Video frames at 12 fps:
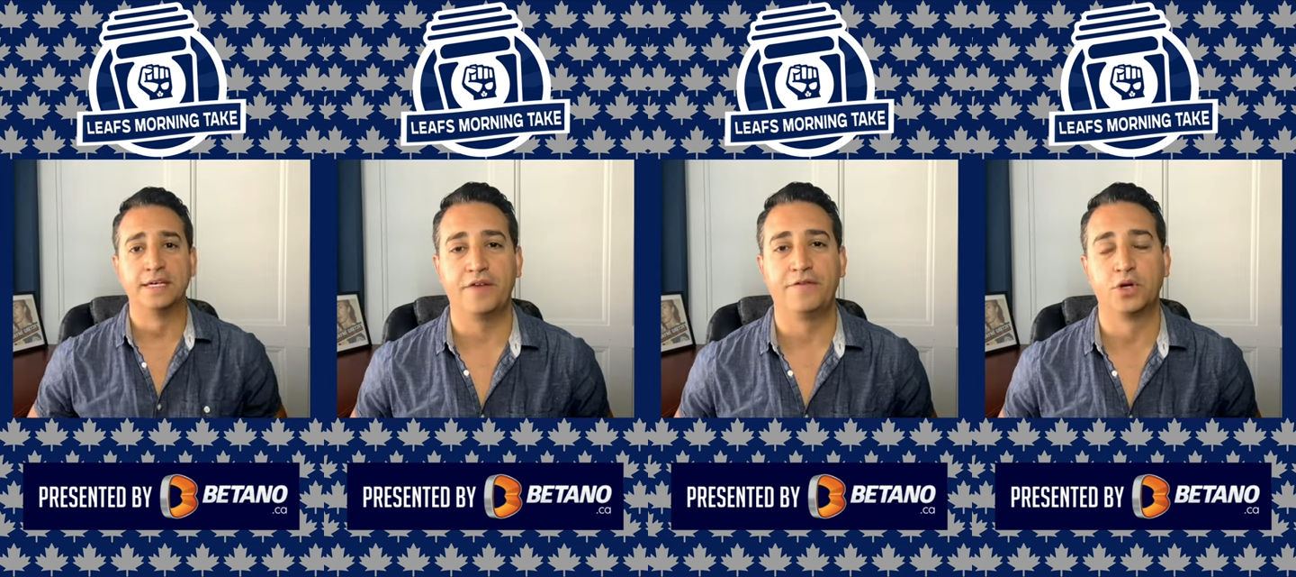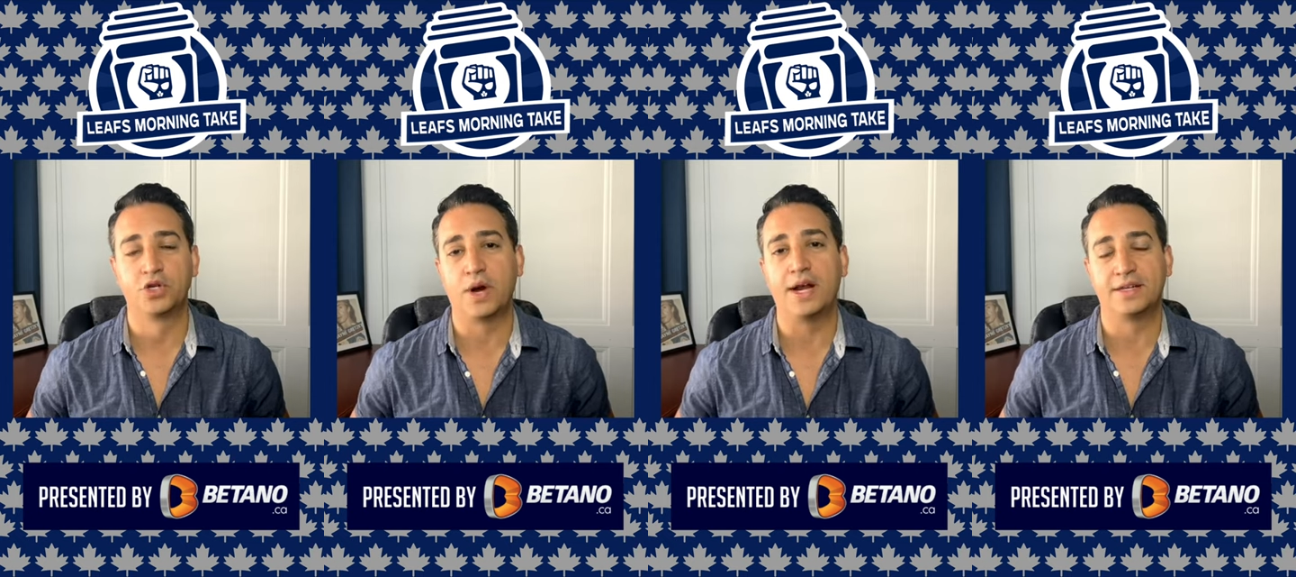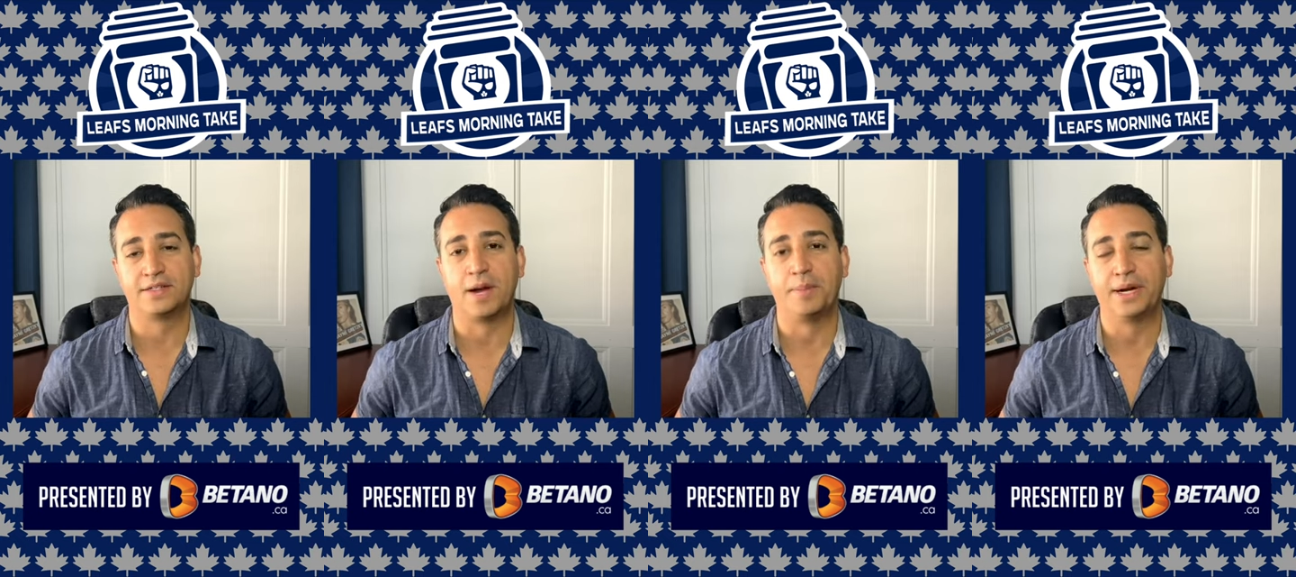If you're trading
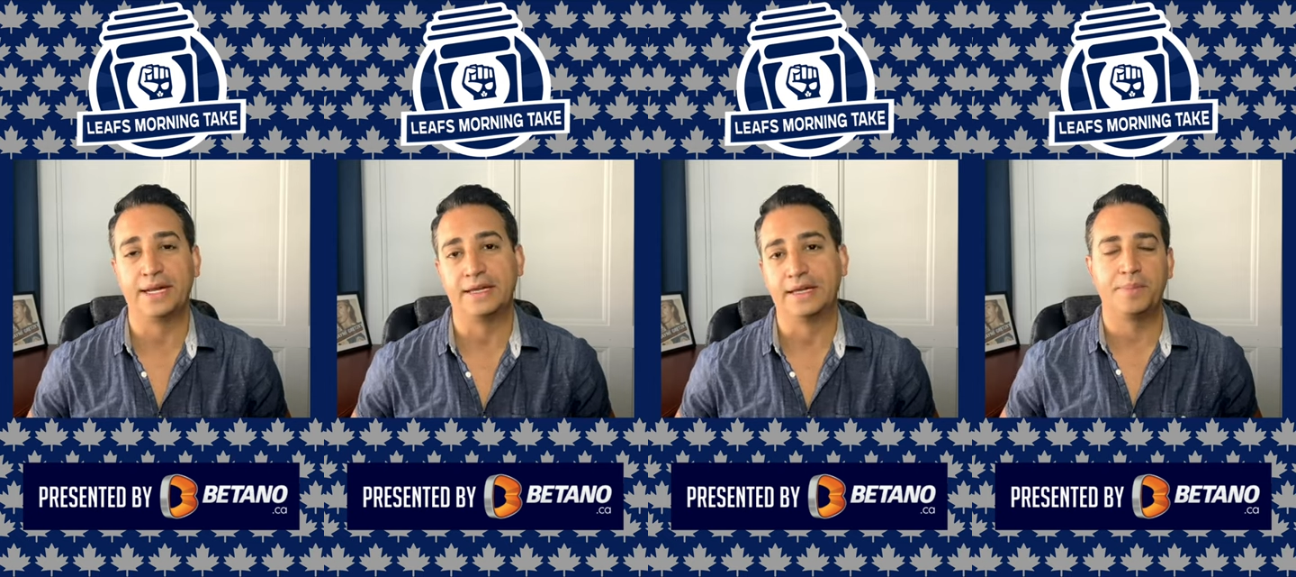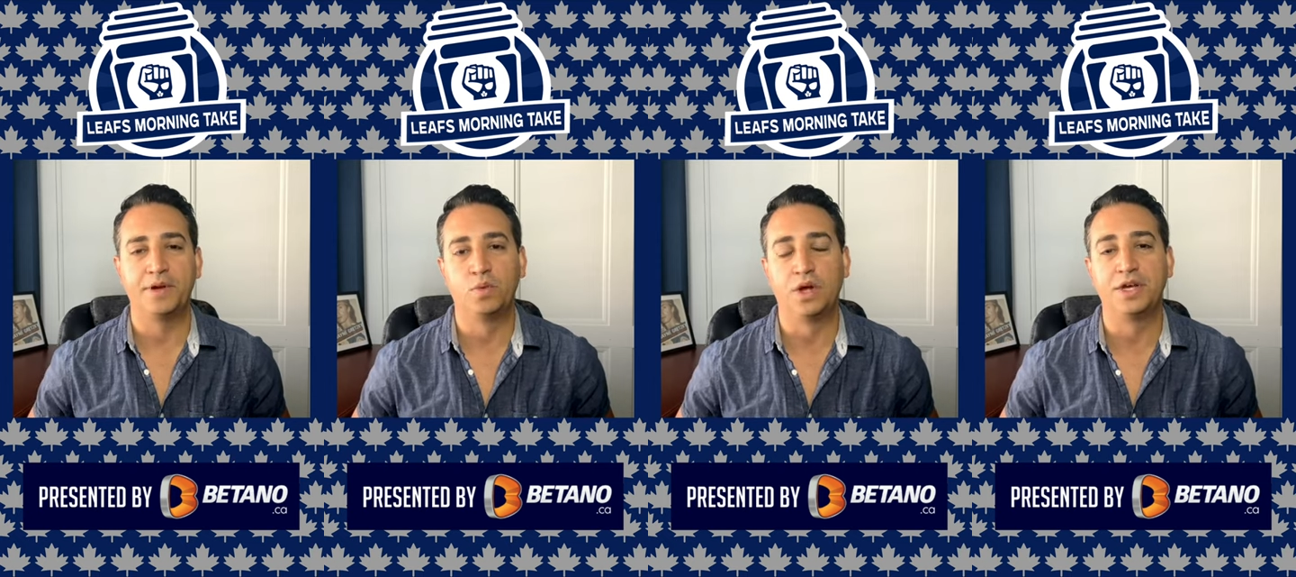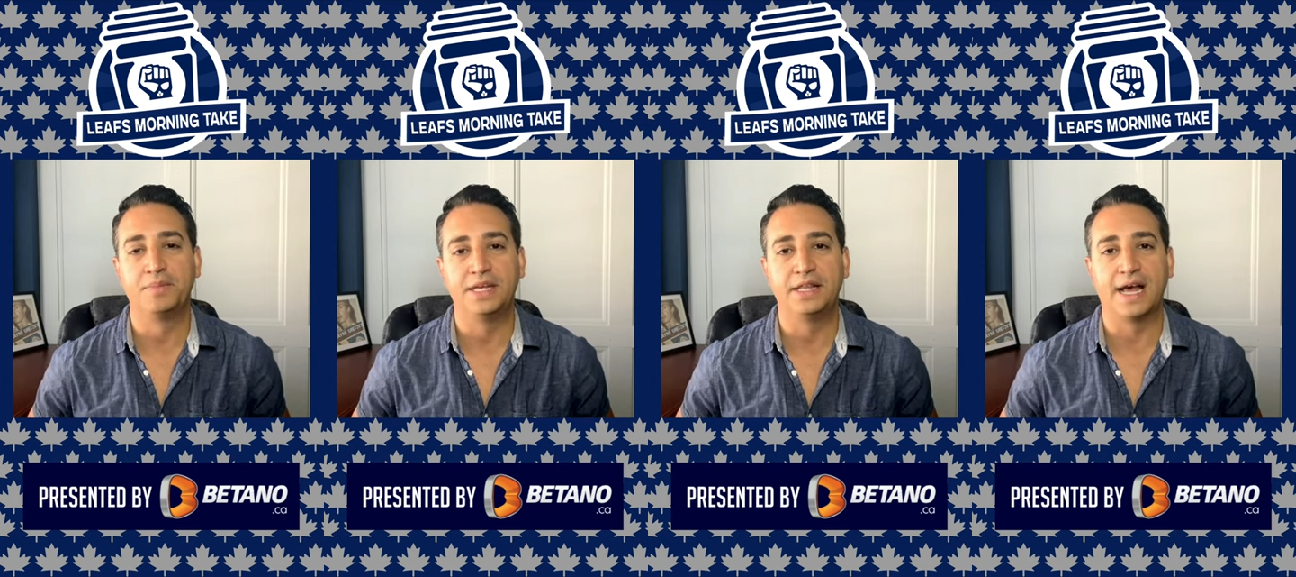somebody, I mean,
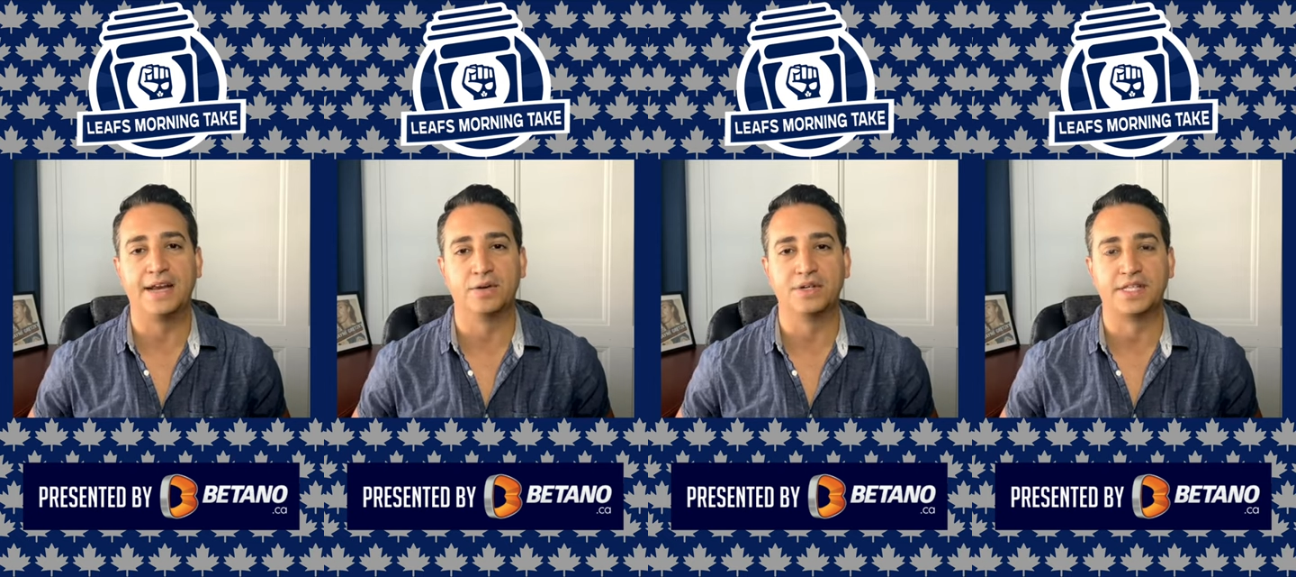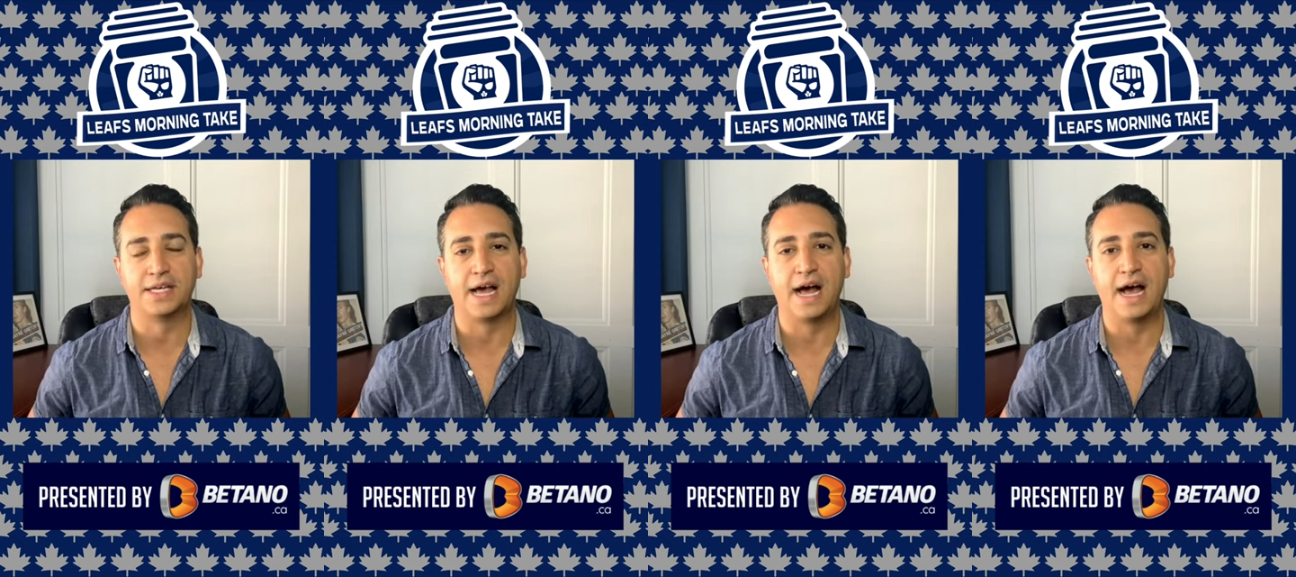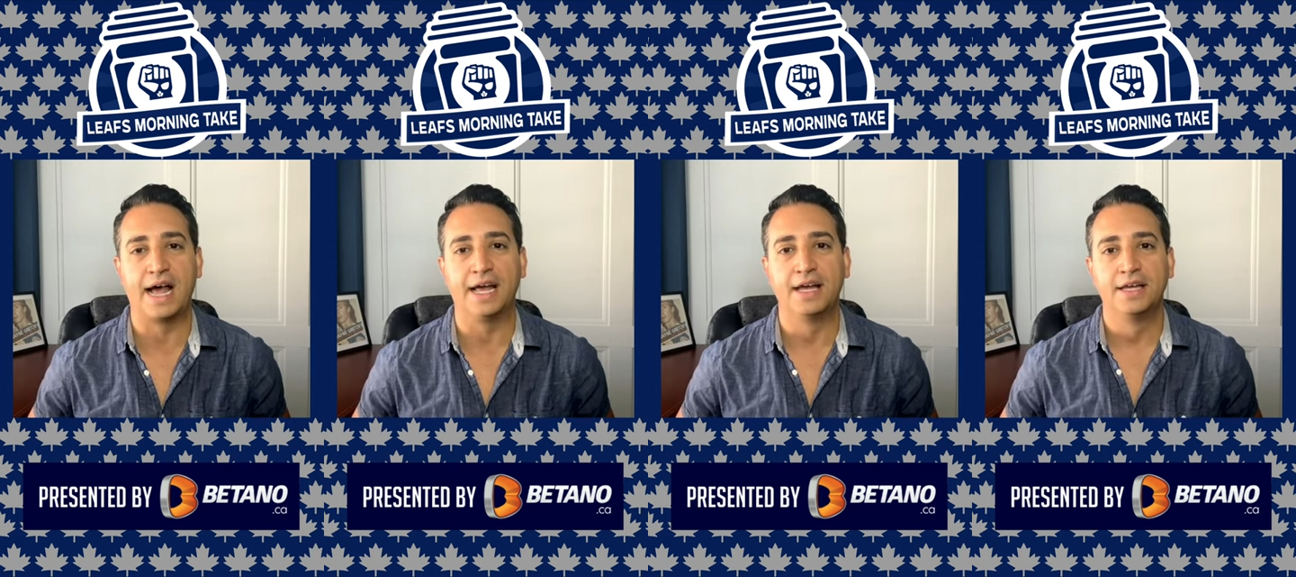William Nylander is the
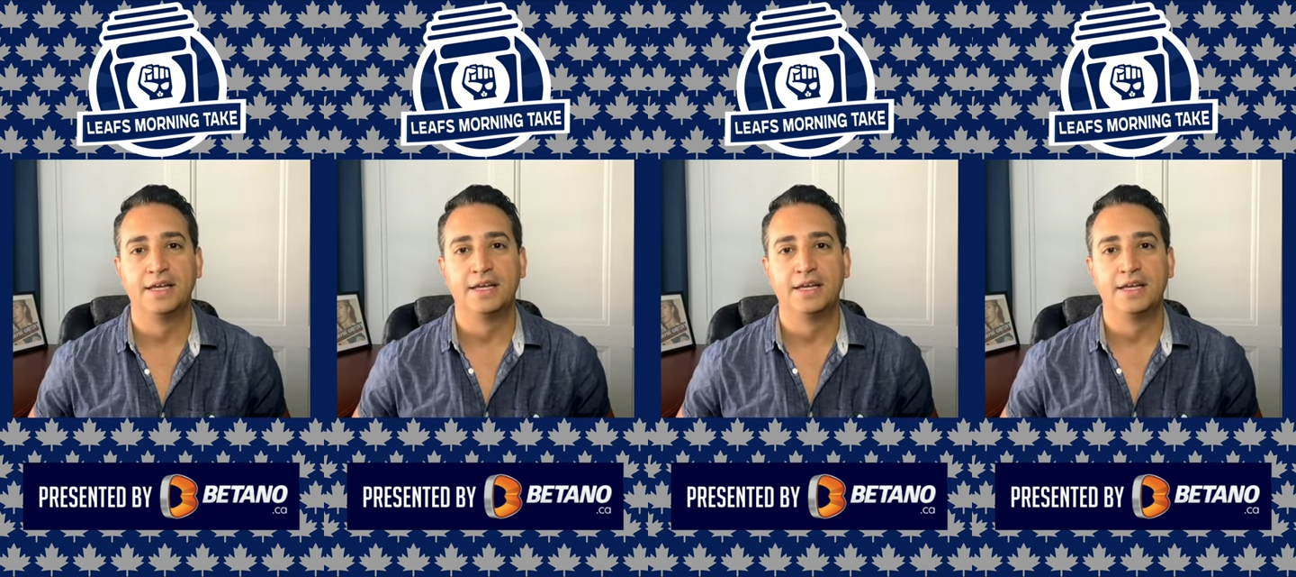guy